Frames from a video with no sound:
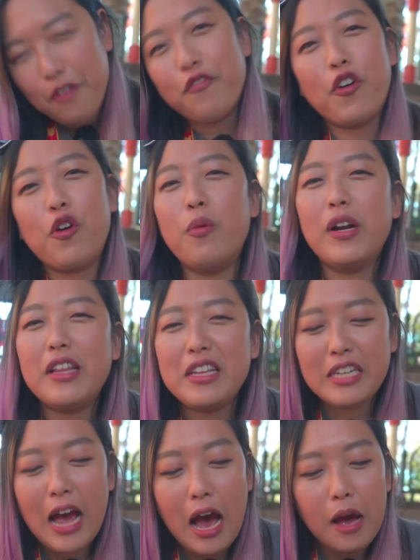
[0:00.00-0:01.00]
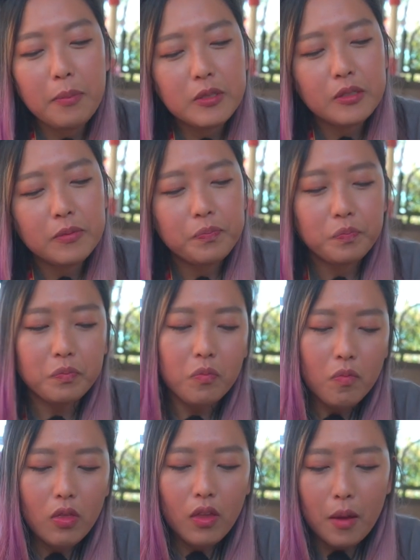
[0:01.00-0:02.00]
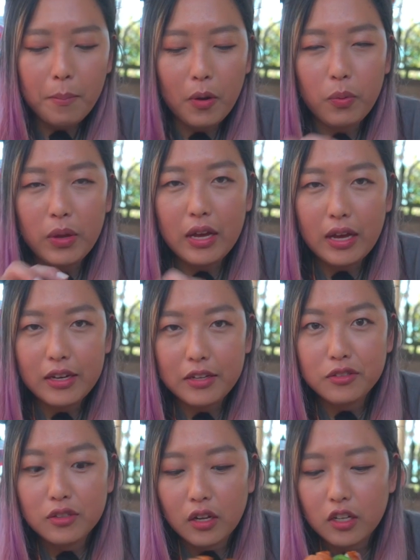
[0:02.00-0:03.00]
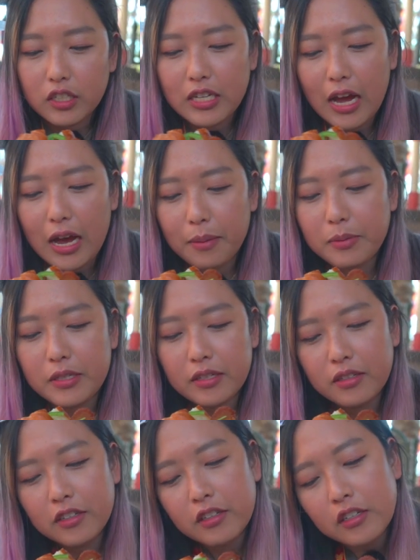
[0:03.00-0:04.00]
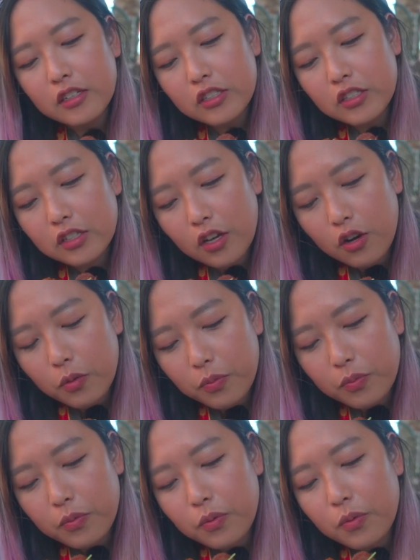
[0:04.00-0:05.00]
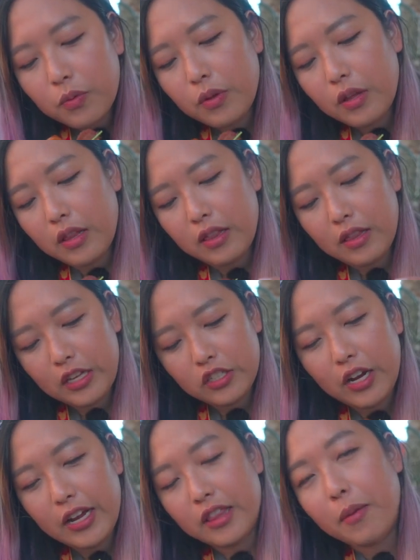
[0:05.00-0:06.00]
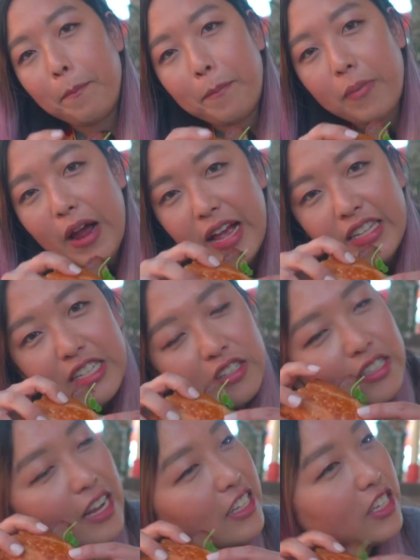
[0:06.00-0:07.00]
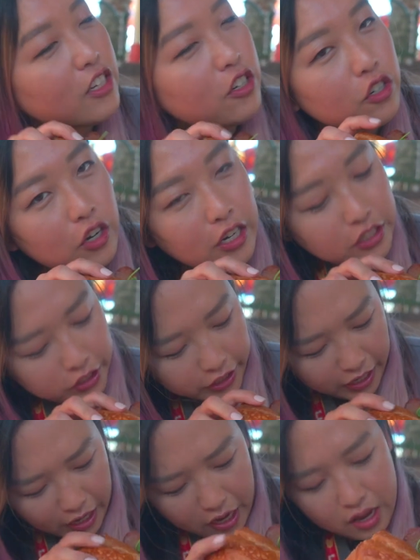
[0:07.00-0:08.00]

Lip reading: for one of the tabs. But we kind of used all our tabs. So let's try it. The bread sounds nice and crunchy.